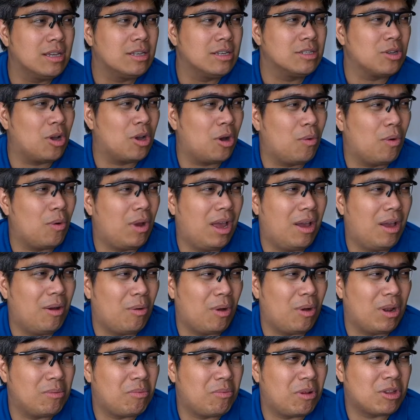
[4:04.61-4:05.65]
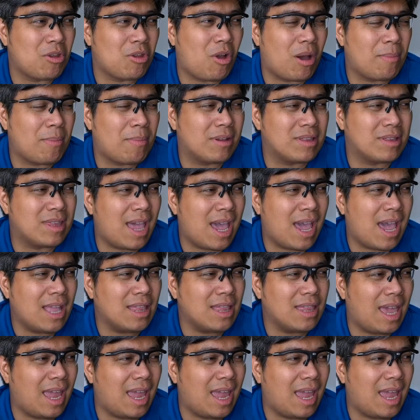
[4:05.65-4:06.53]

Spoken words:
So we'll talk about that.